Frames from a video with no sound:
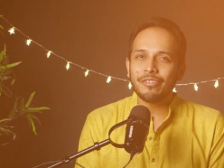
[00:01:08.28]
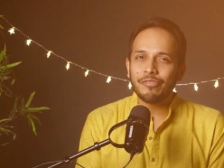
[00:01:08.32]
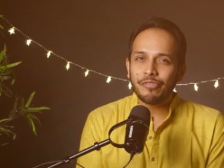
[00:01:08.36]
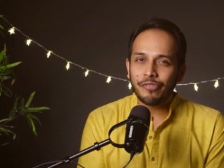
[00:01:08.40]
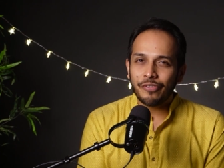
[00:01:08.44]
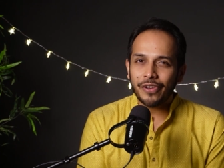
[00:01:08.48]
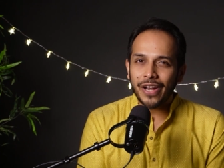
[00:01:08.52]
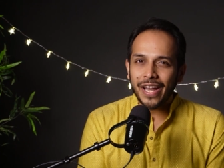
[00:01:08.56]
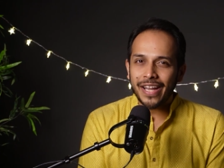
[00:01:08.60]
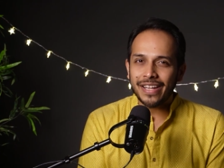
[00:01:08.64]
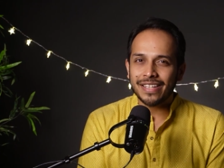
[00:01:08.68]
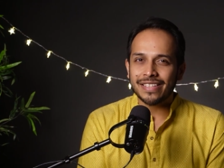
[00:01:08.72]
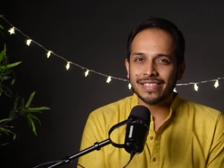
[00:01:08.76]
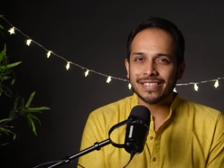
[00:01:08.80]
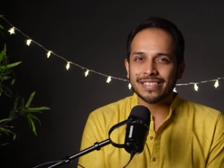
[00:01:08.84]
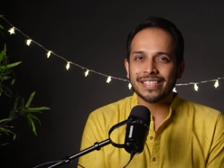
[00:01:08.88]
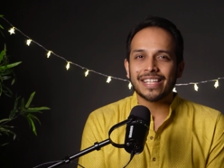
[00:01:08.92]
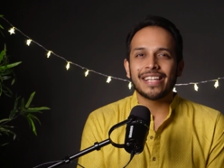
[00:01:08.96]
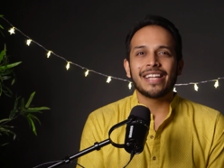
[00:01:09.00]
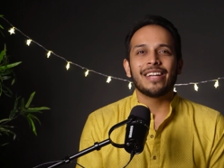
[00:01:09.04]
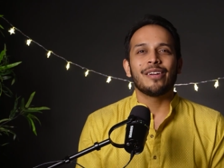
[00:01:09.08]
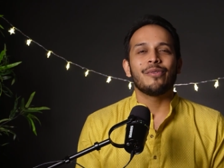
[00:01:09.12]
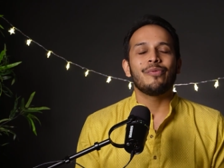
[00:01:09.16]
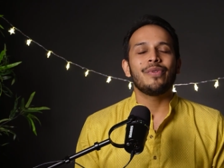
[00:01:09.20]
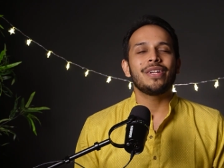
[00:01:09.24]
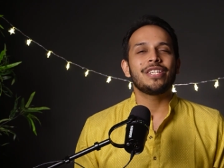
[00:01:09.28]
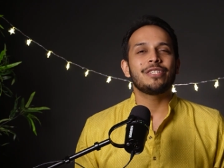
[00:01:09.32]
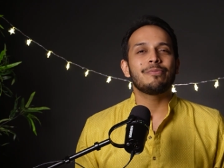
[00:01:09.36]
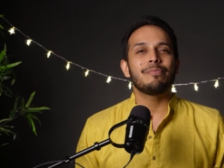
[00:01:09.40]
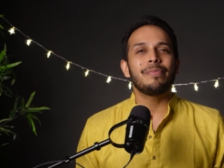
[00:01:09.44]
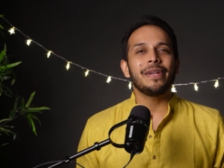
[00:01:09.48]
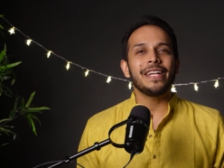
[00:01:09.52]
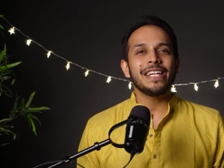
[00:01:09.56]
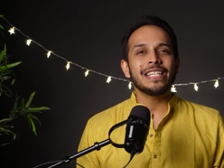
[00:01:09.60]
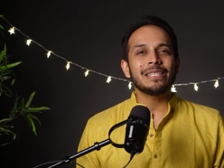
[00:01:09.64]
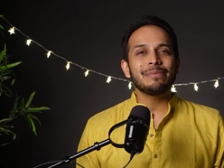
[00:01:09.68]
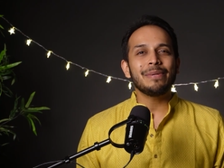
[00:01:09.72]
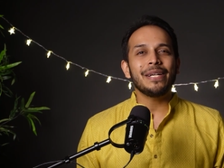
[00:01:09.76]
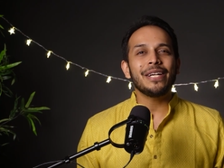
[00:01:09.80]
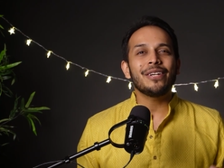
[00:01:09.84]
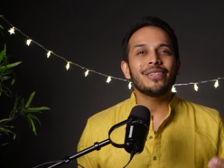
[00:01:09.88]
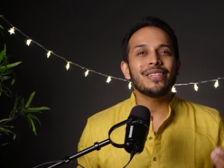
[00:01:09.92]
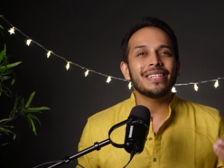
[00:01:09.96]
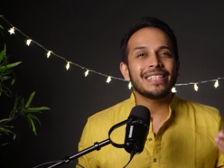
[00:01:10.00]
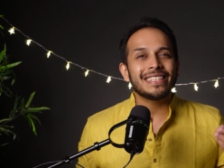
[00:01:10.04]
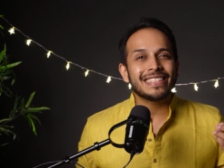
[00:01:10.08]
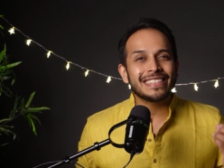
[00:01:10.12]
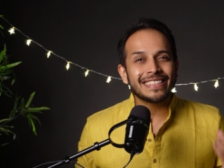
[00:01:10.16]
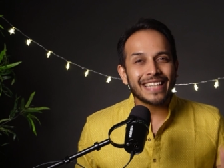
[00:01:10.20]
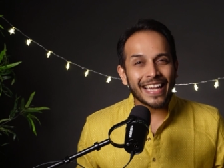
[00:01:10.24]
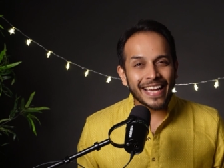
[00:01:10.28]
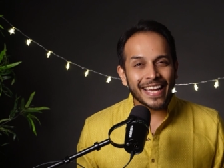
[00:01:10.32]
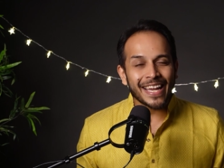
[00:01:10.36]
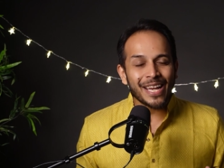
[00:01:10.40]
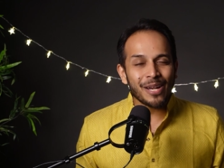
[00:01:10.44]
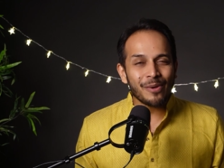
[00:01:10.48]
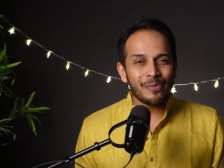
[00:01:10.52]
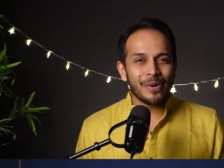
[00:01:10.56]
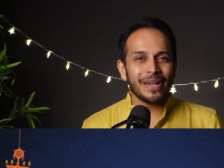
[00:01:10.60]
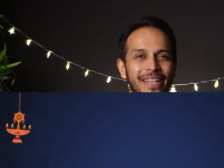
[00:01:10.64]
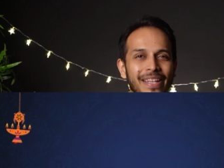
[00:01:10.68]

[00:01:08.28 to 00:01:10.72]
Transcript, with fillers: and friends, which brings me to the second